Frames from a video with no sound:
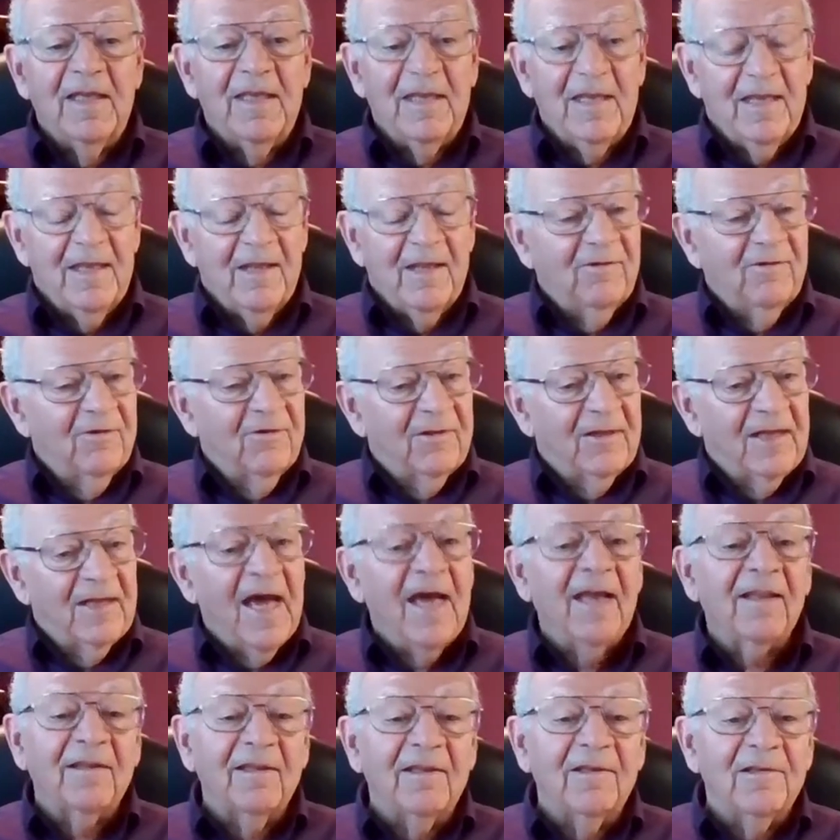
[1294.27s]
And
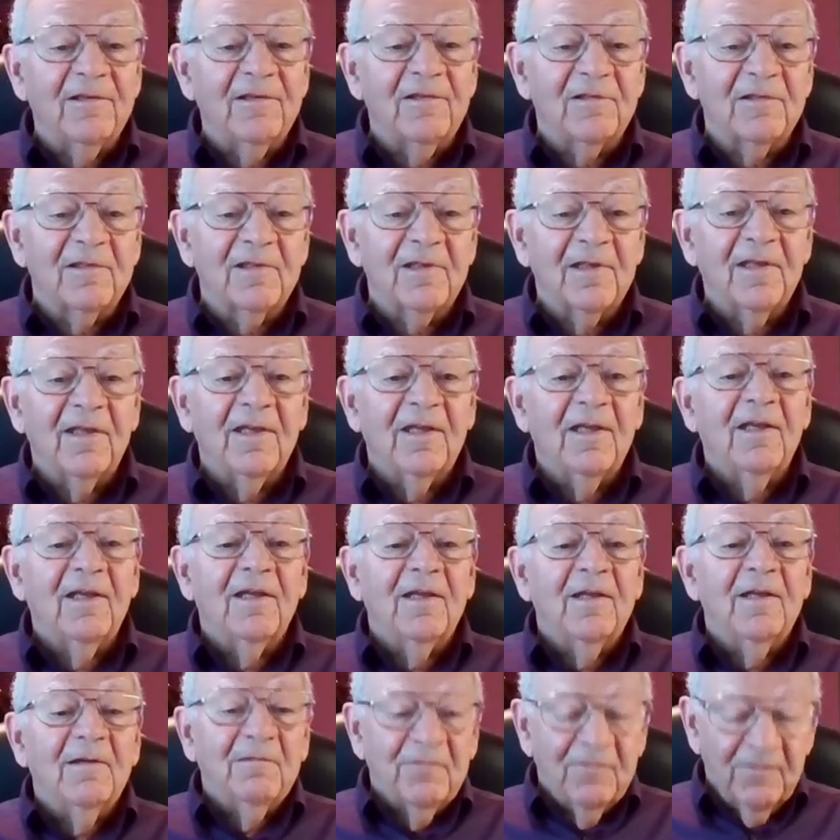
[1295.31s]
that is
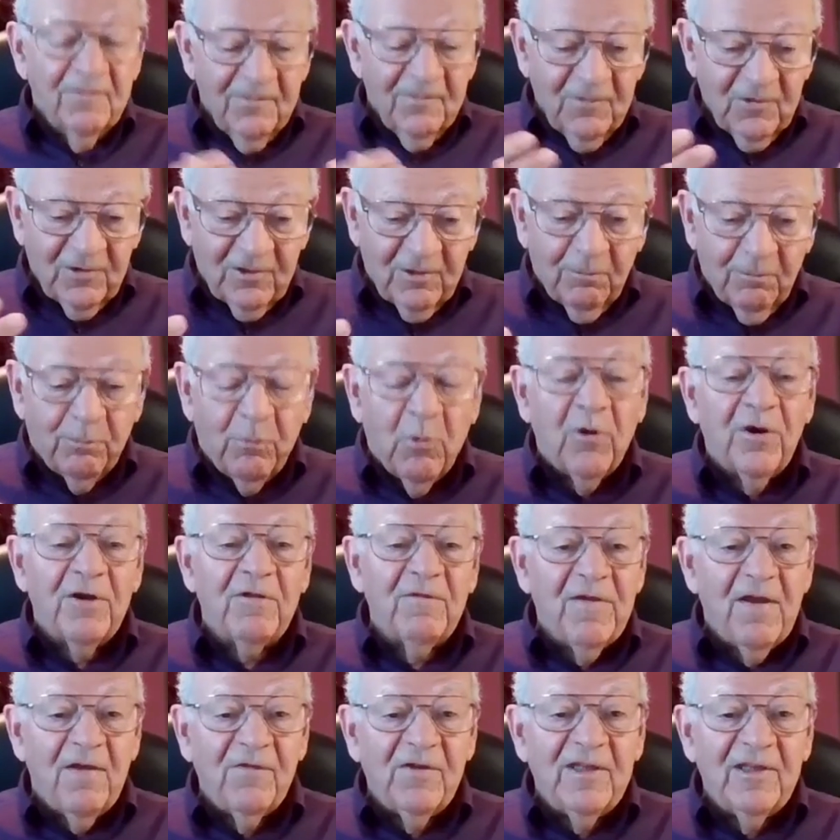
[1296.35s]

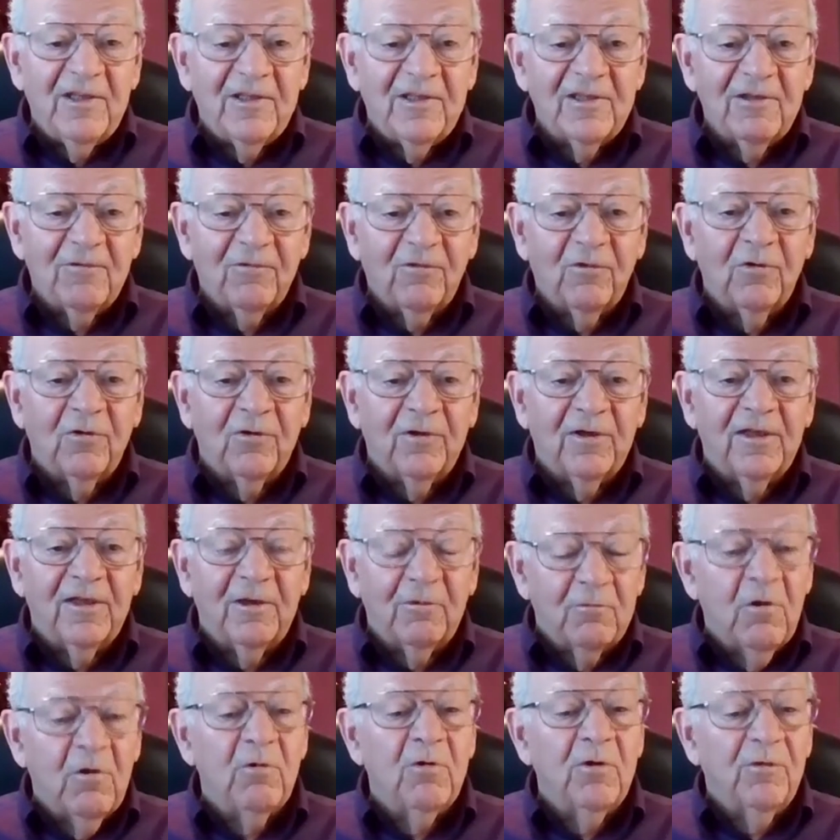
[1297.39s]
supportive evidence for
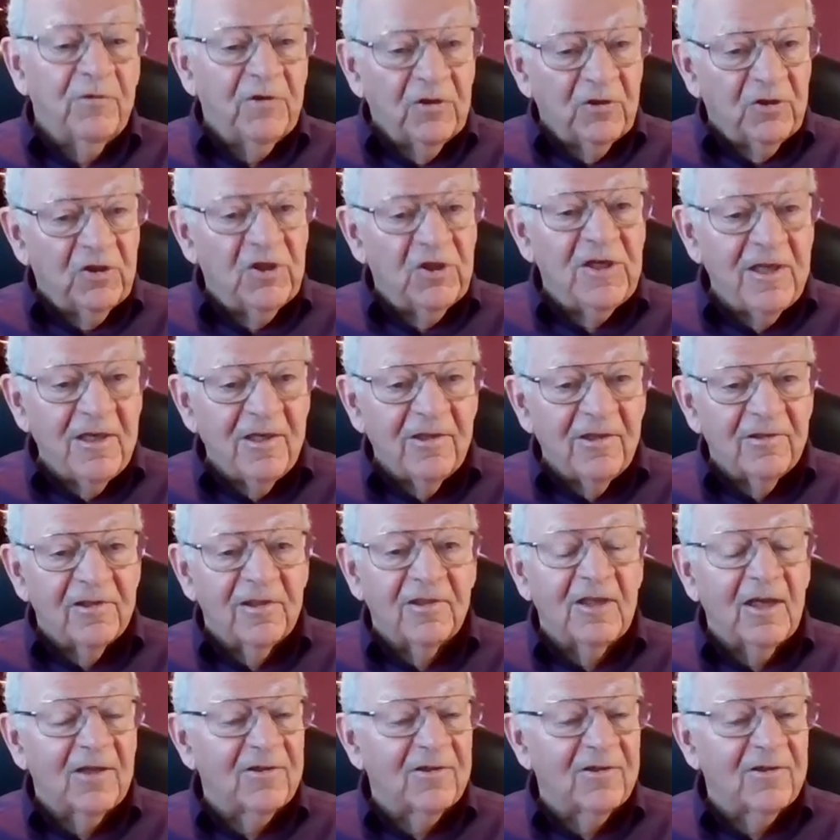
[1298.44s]
a role of the genes.